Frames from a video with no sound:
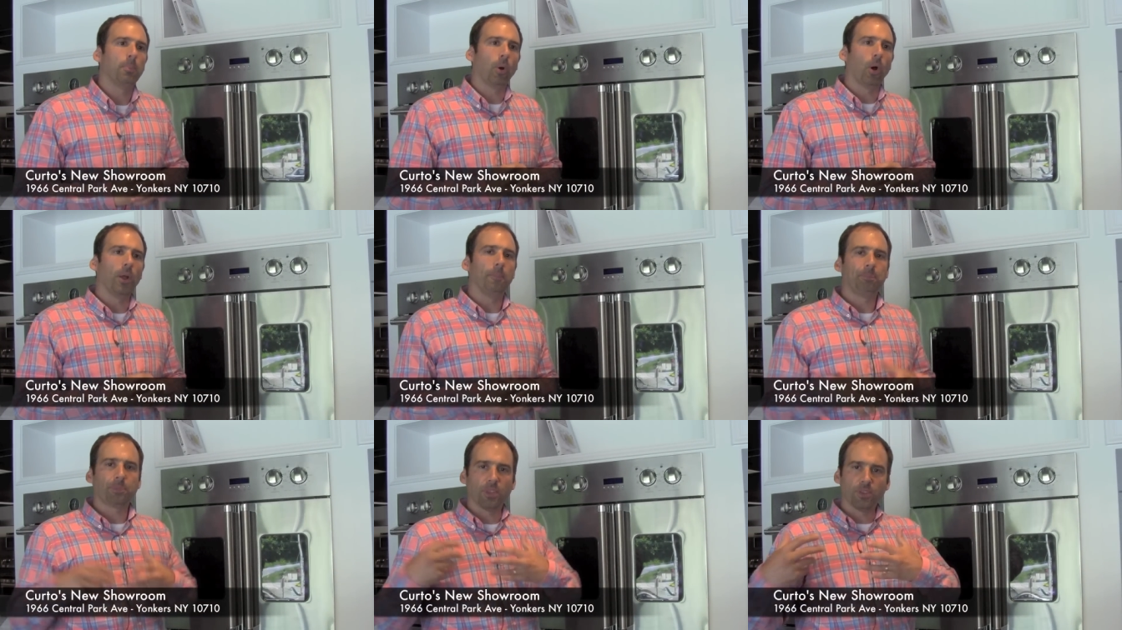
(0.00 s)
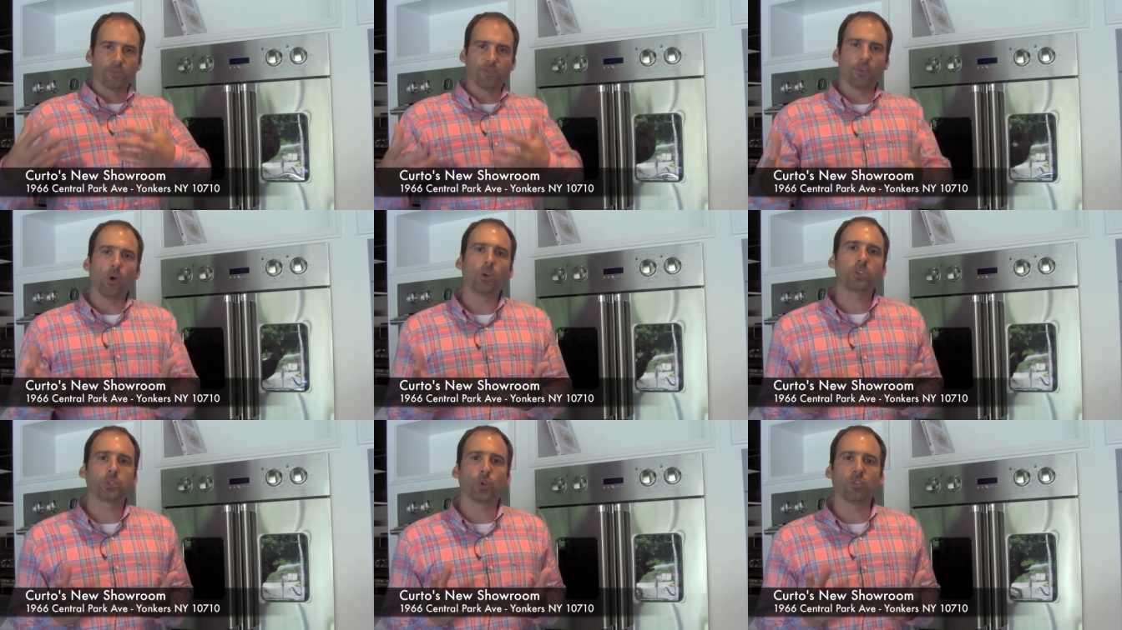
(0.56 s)
but the
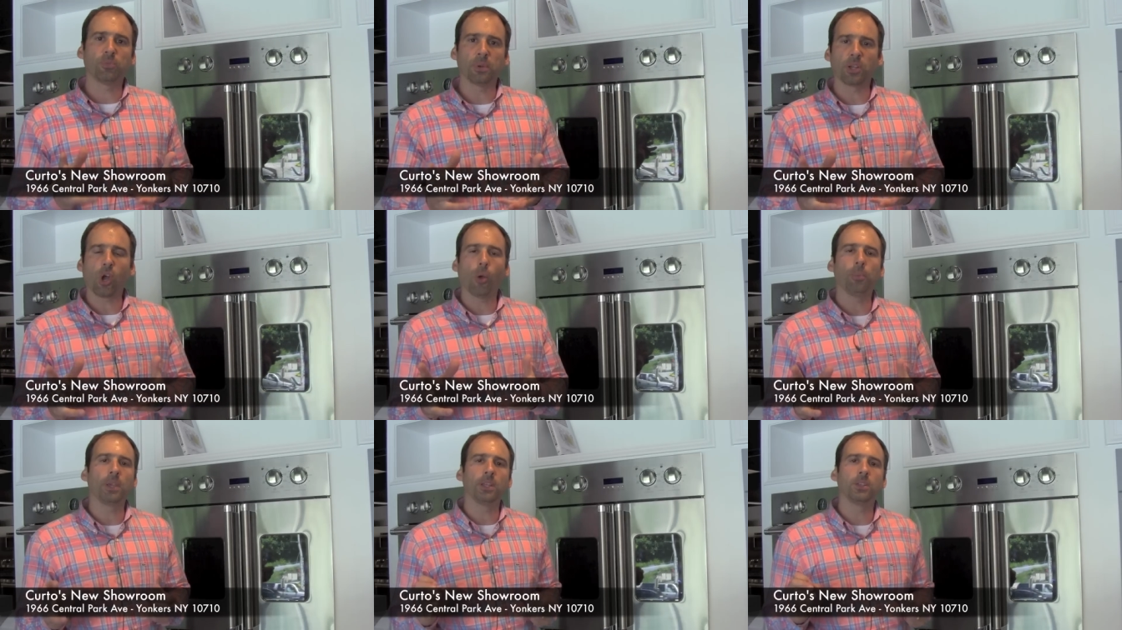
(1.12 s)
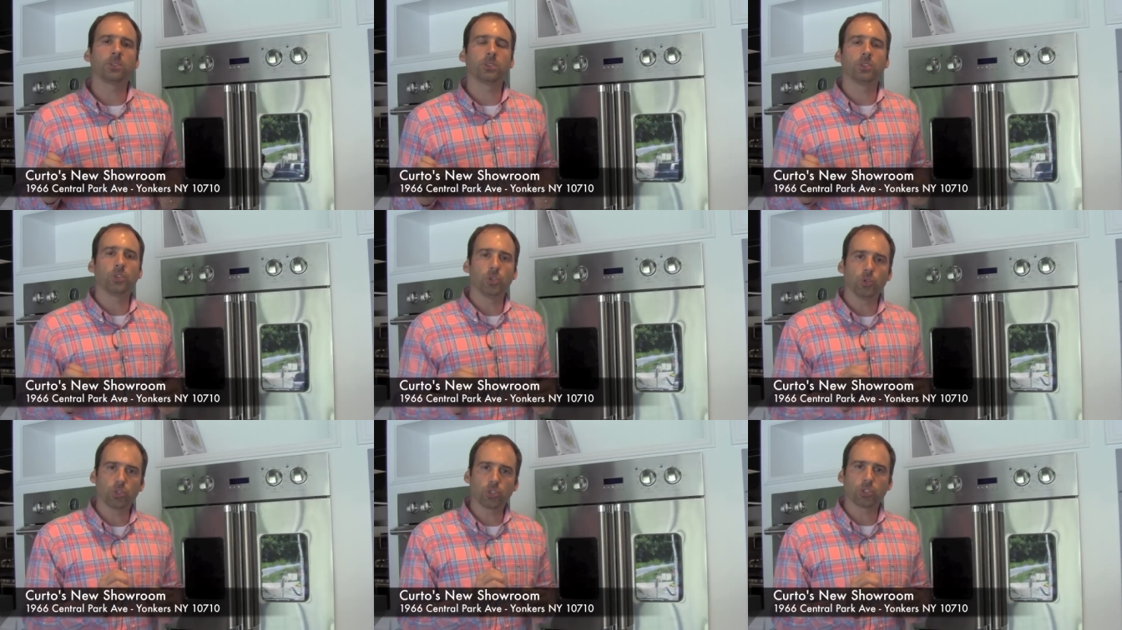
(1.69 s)
folks who have been coming into the
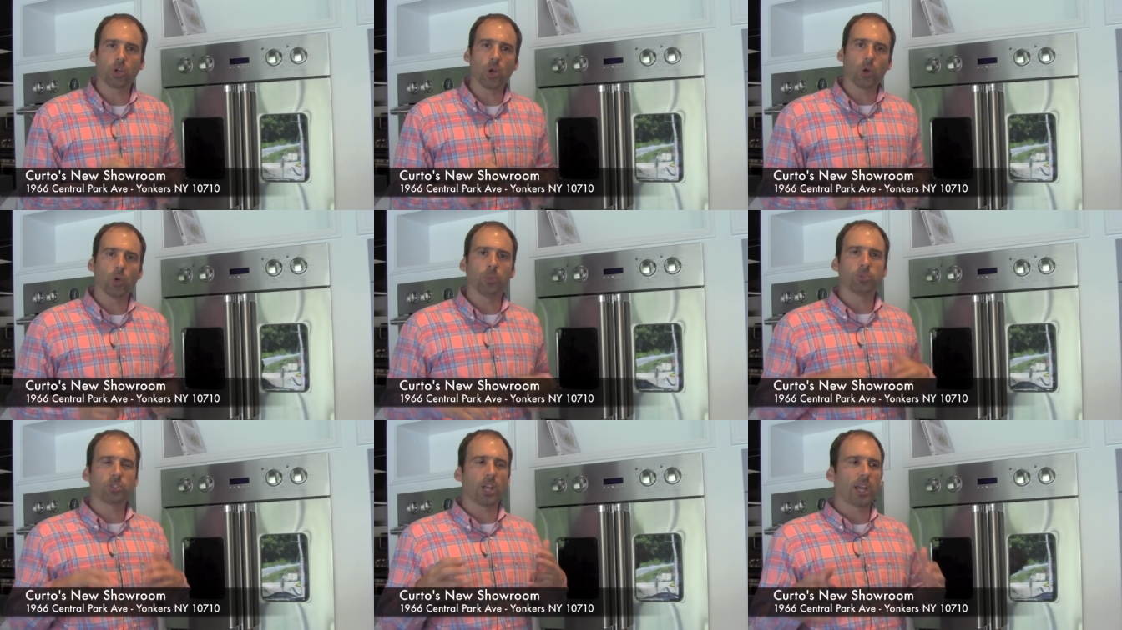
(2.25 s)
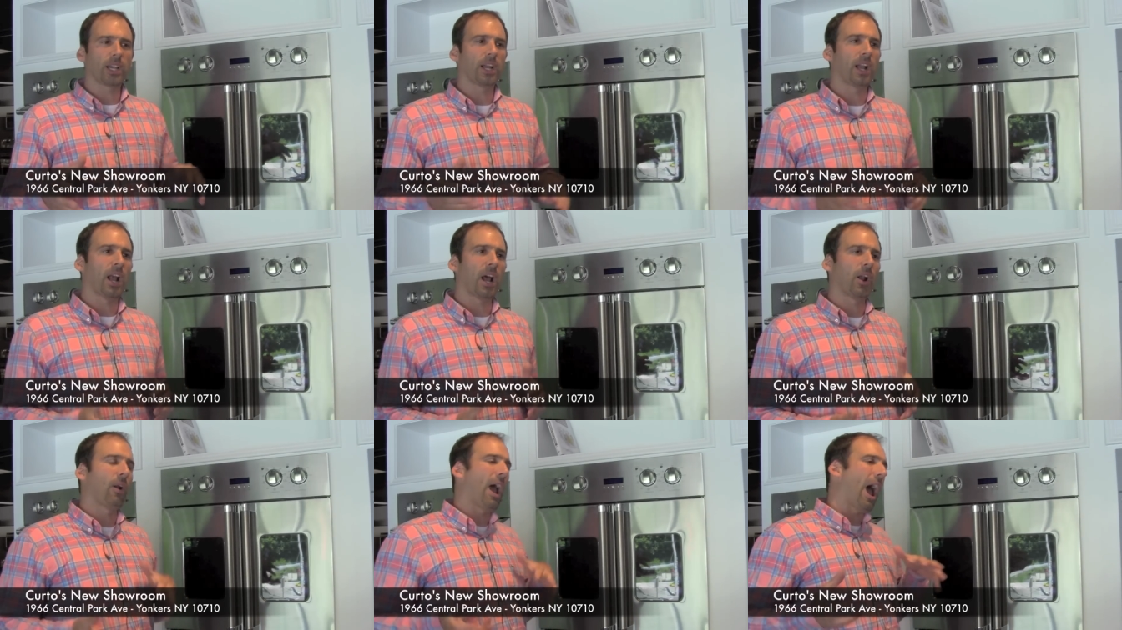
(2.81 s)
new showroom checking it
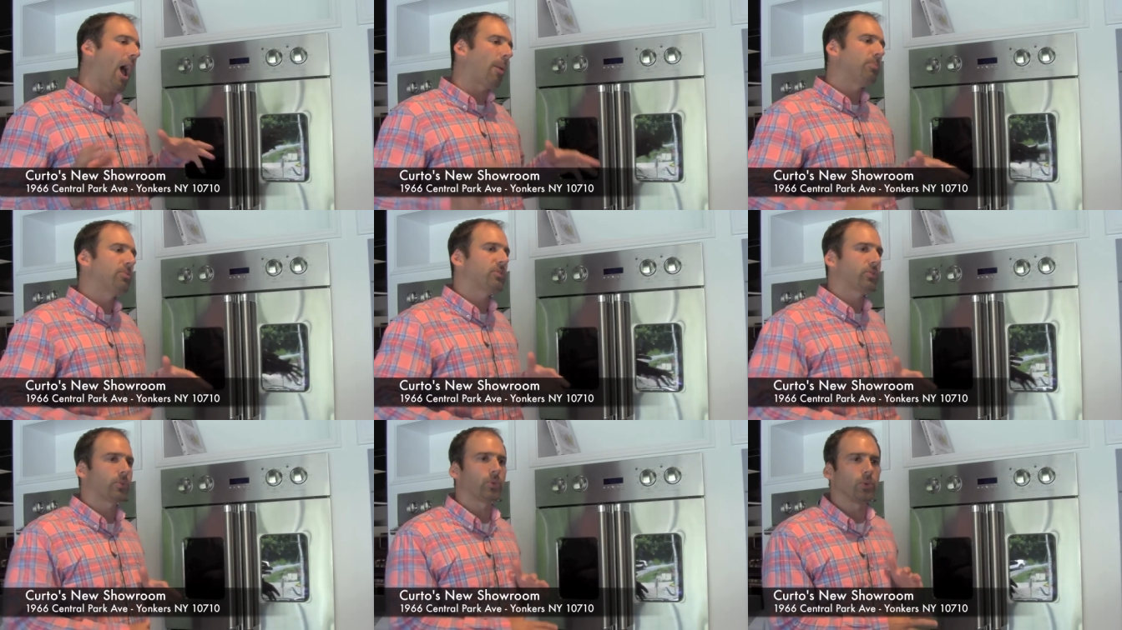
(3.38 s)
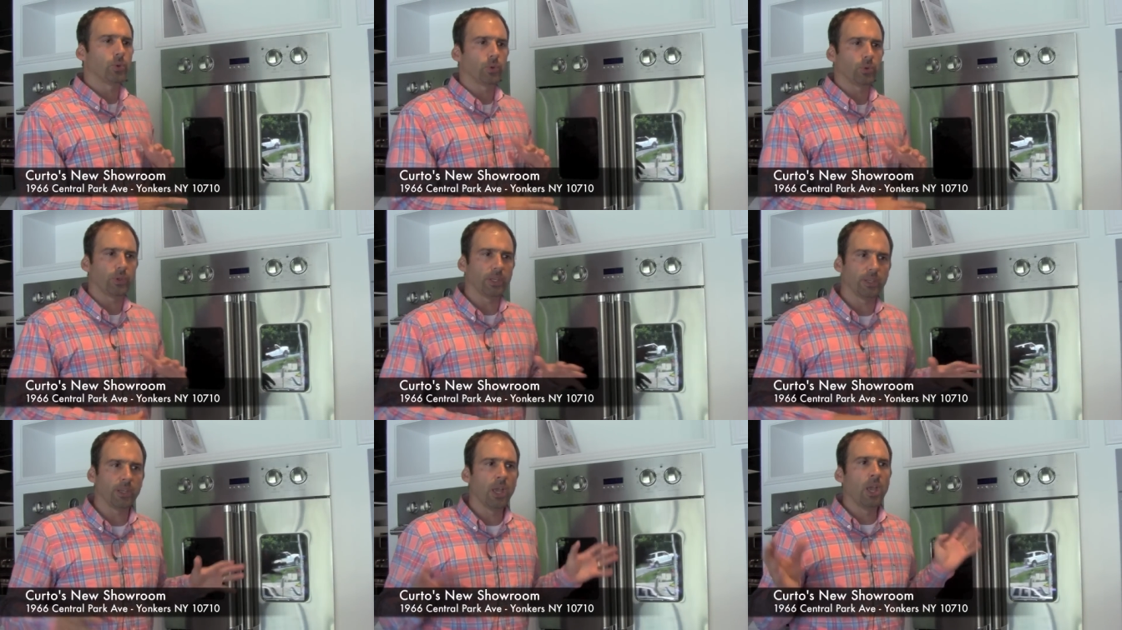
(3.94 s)
out are
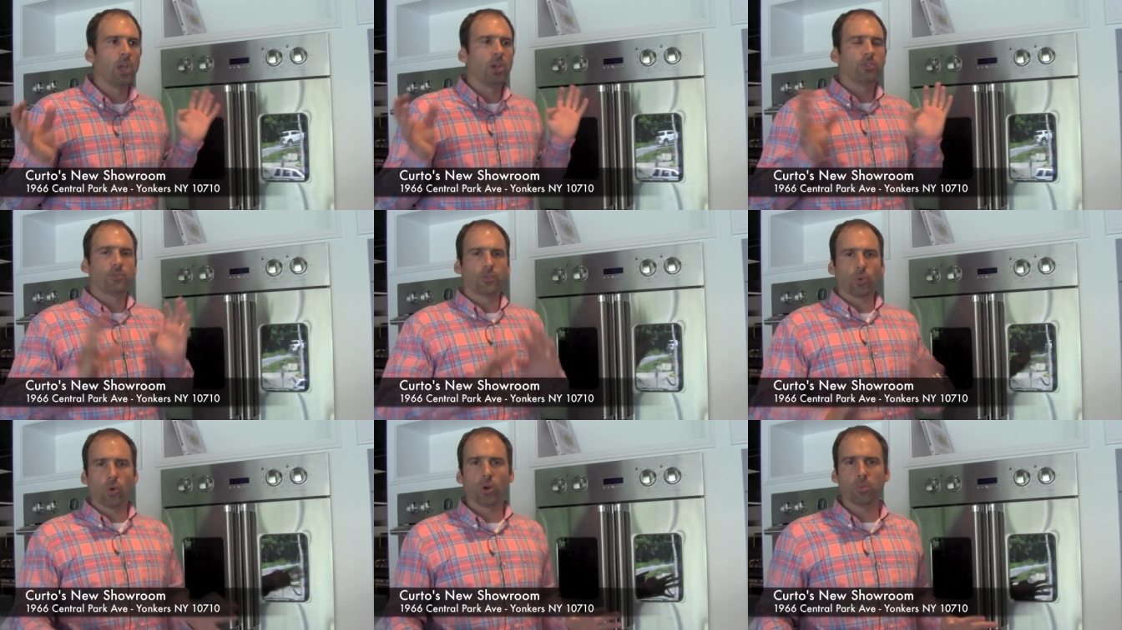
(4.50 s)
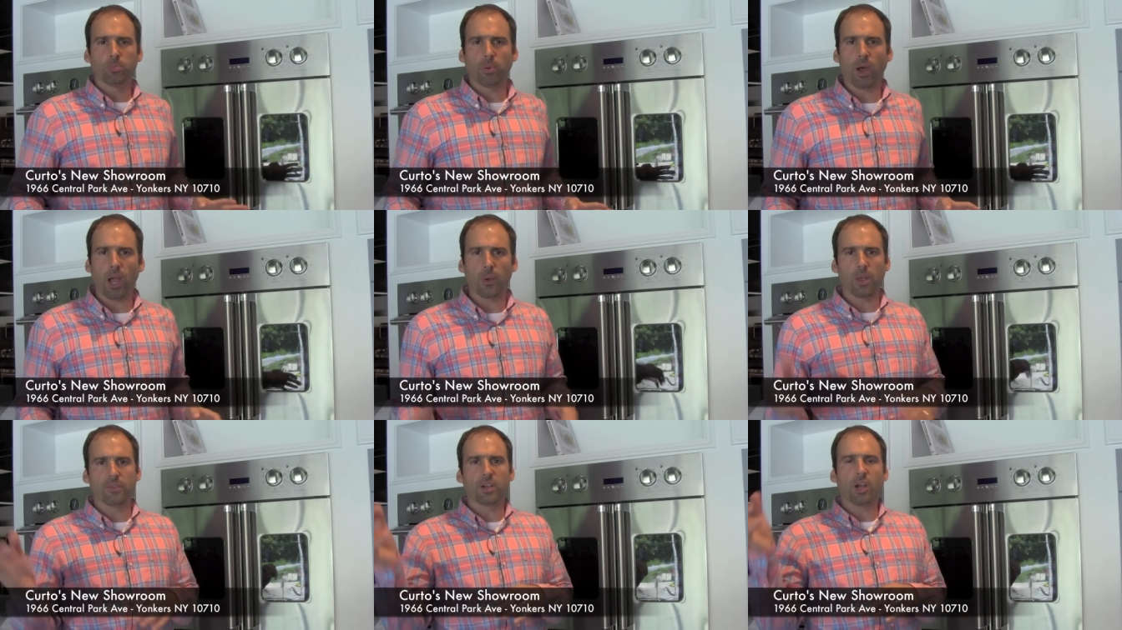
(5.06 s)
absolutely floored
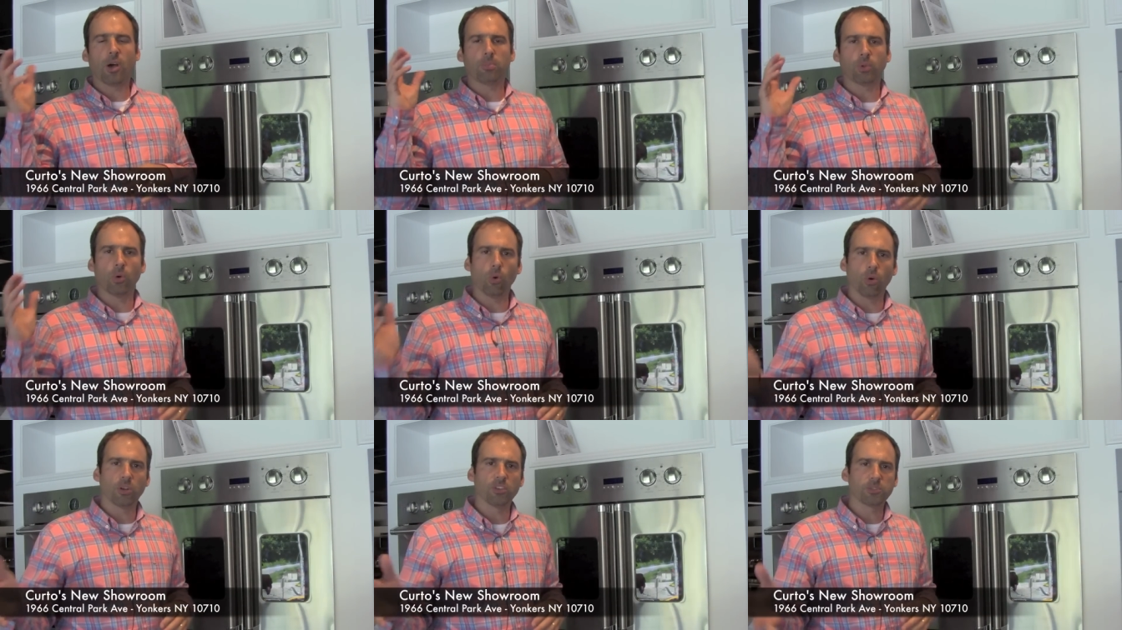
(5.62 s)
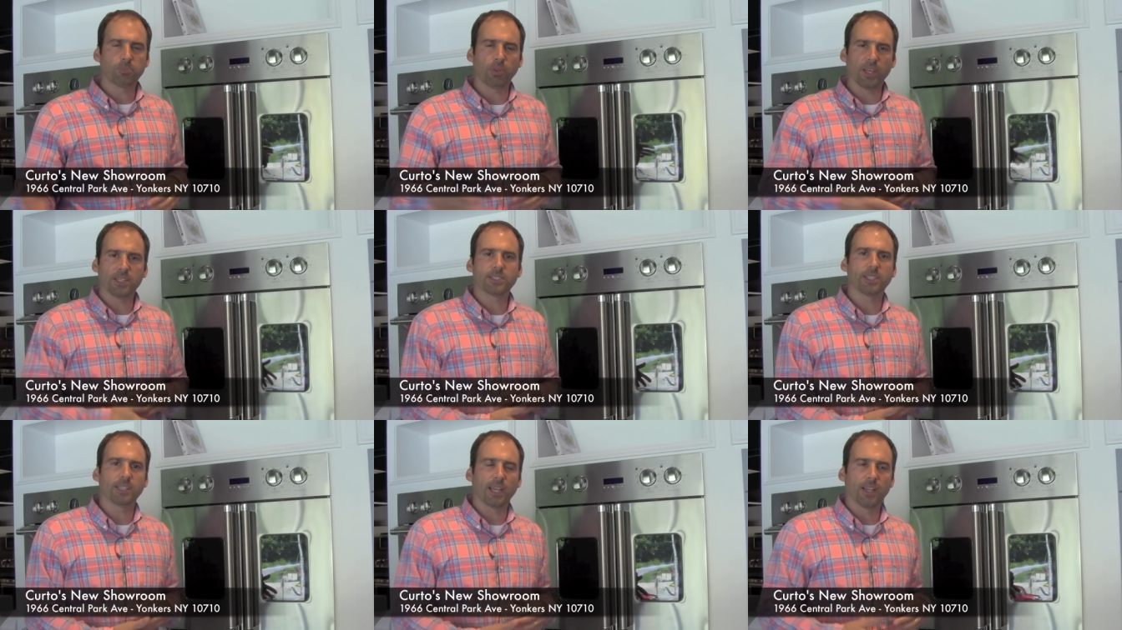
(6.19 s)
by. We have a couple of orders
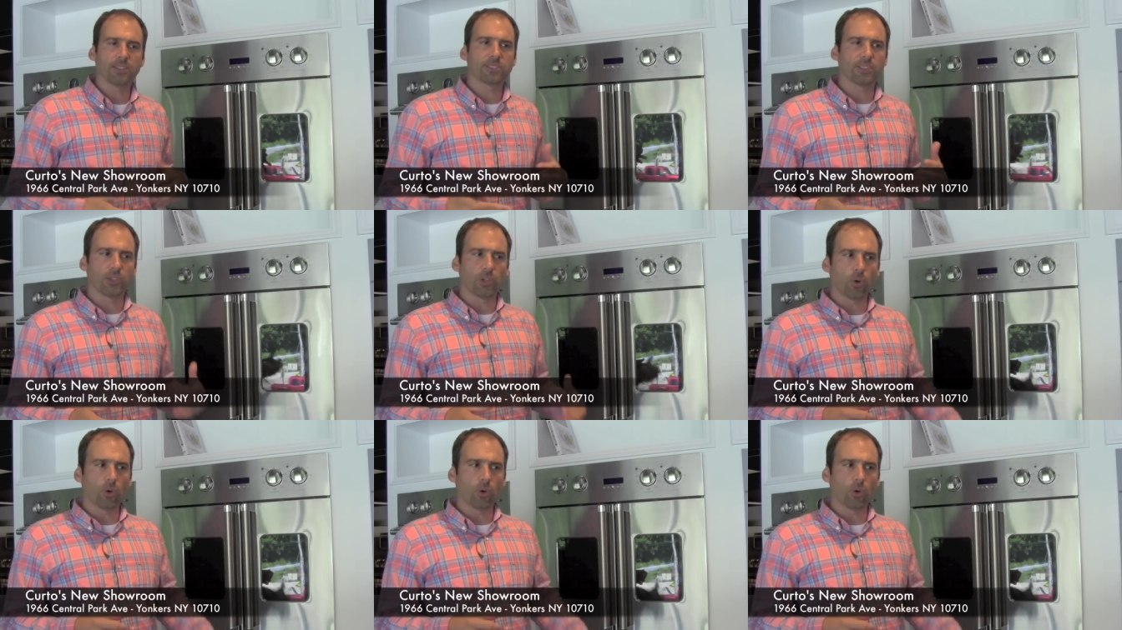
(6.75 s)
placed against it